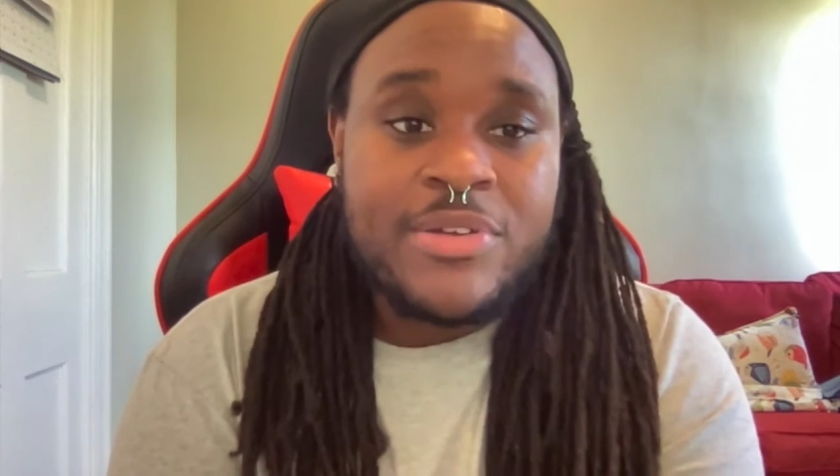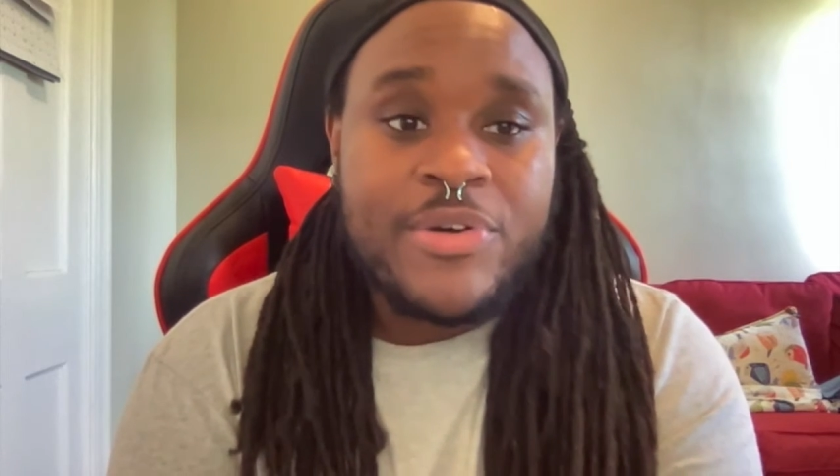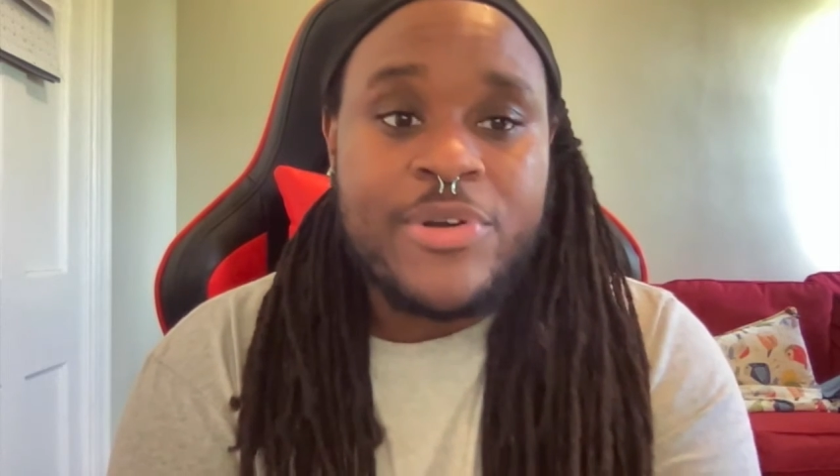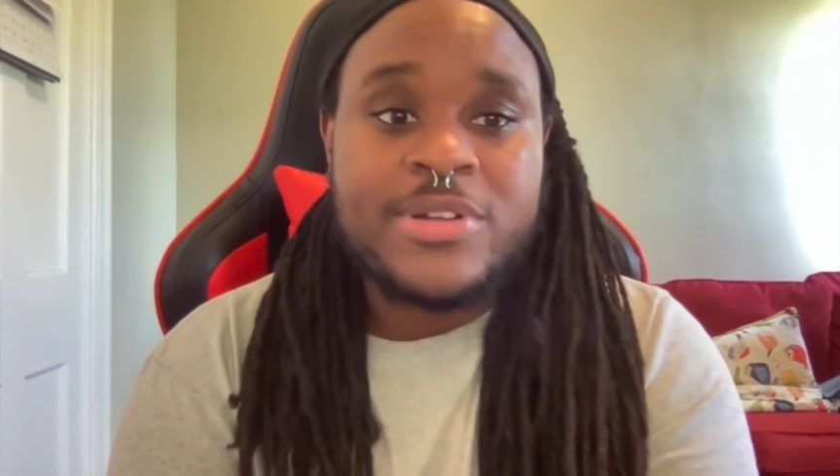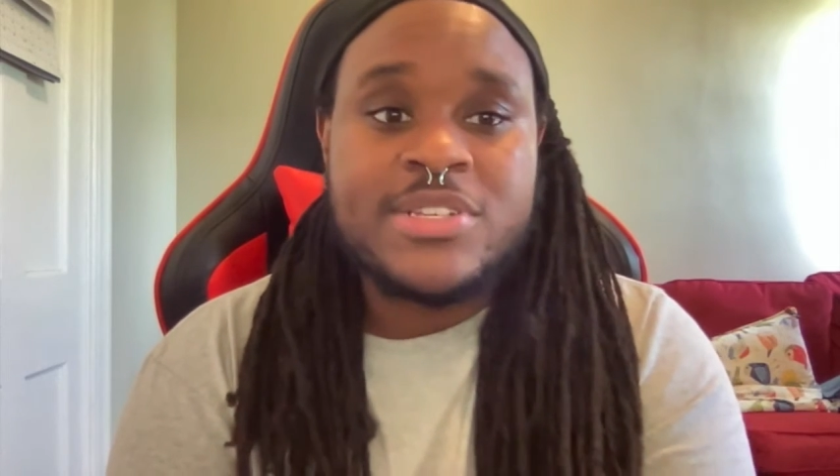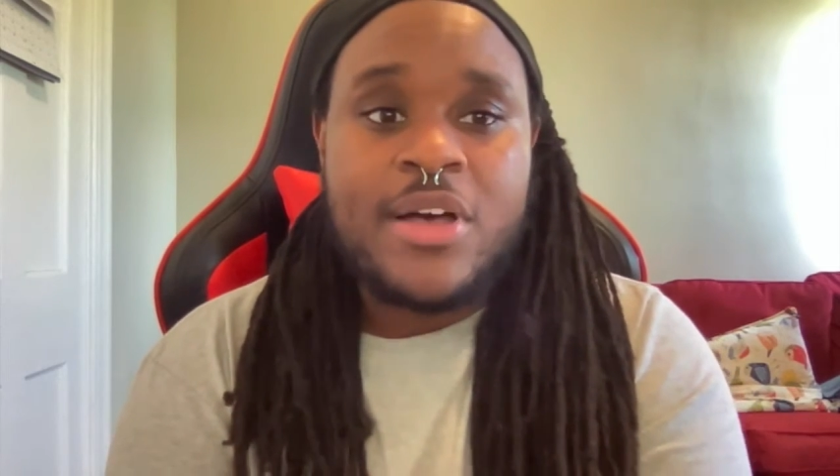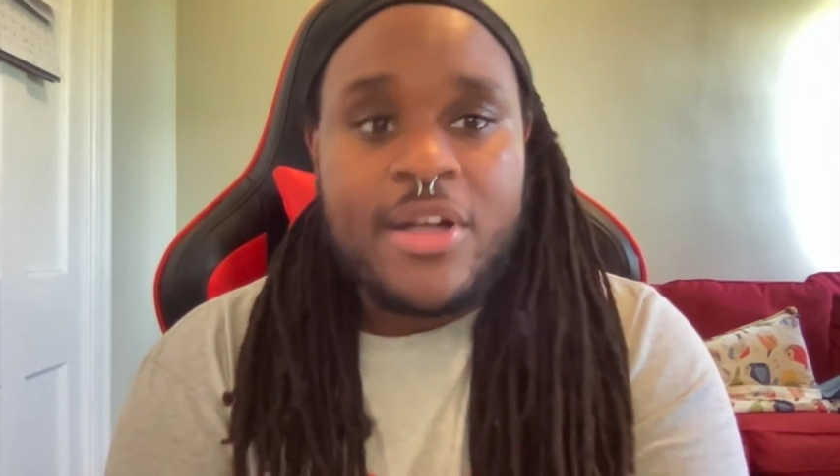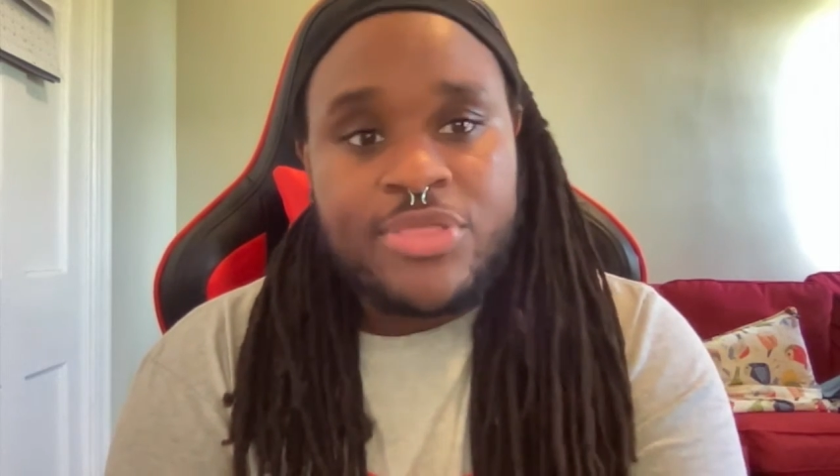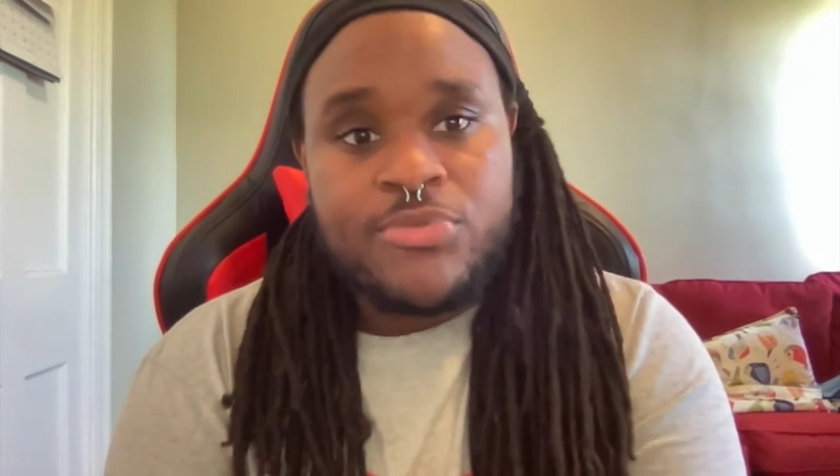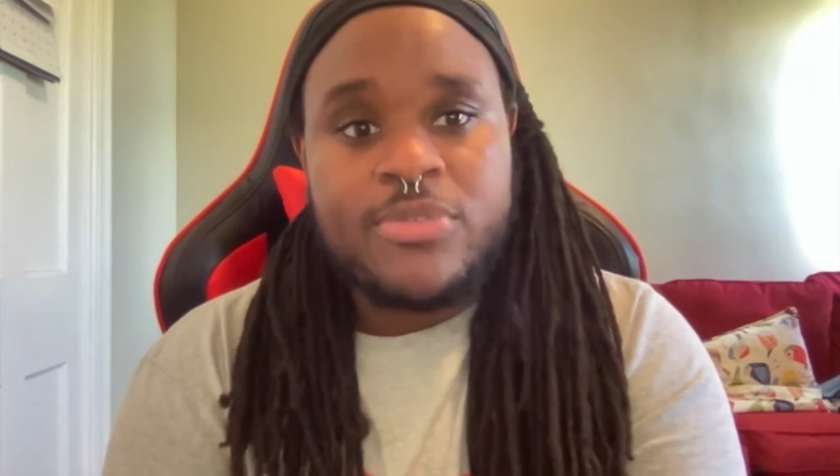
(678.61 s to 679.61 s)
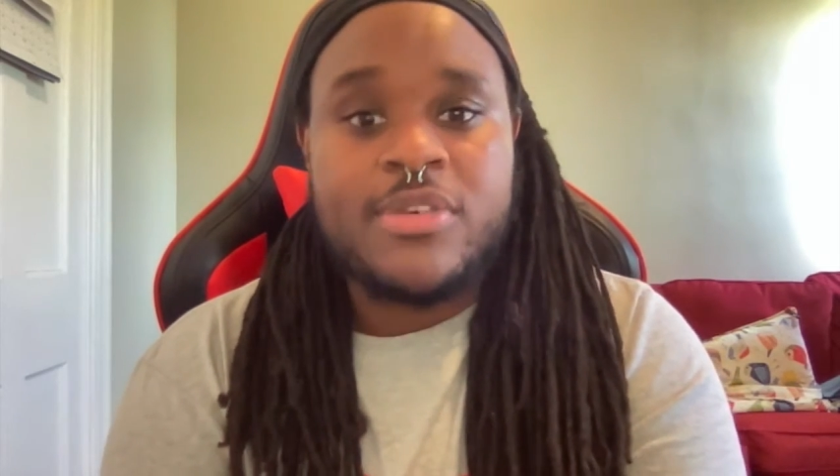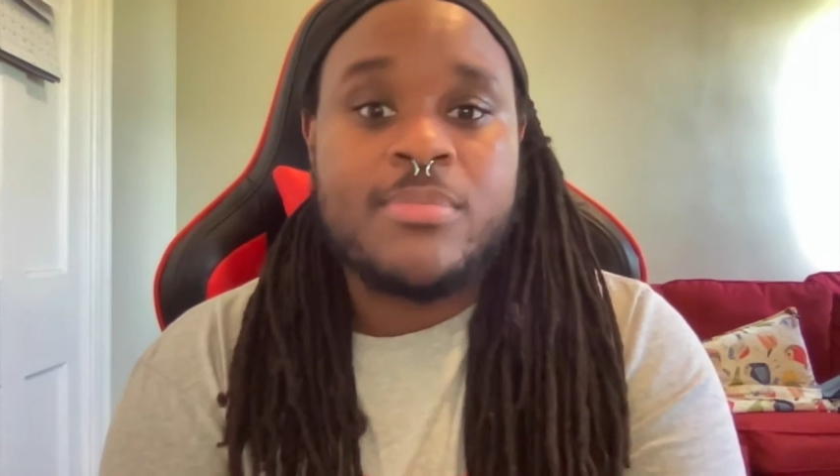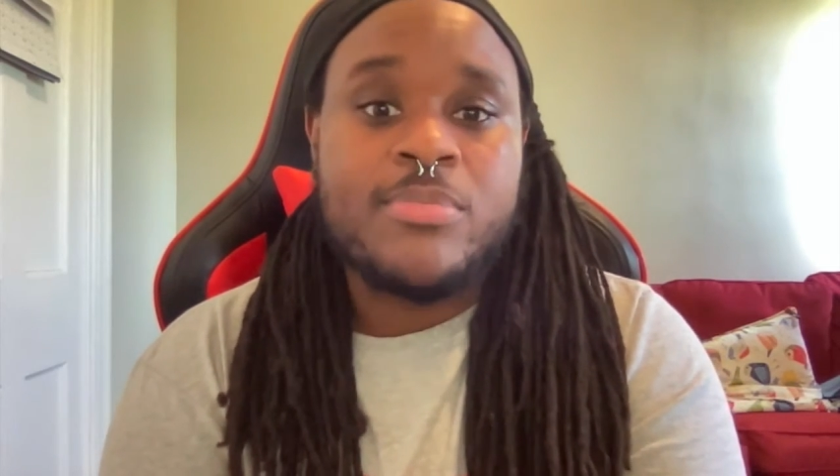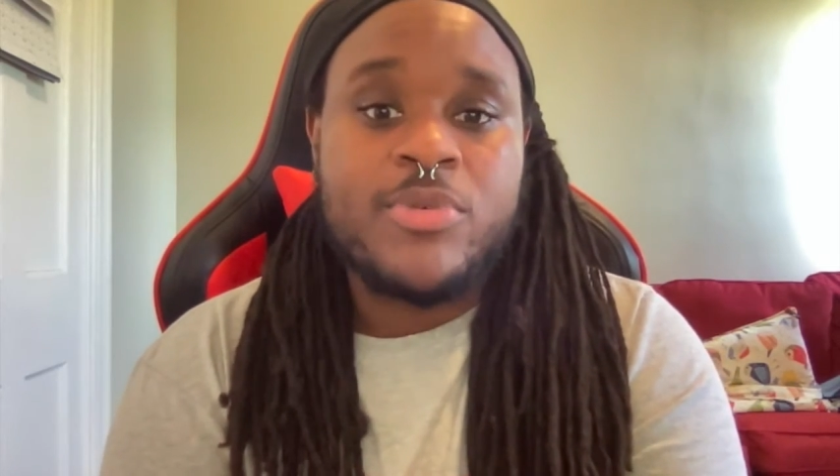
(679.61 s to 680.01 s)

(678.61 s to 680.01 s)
or talk through them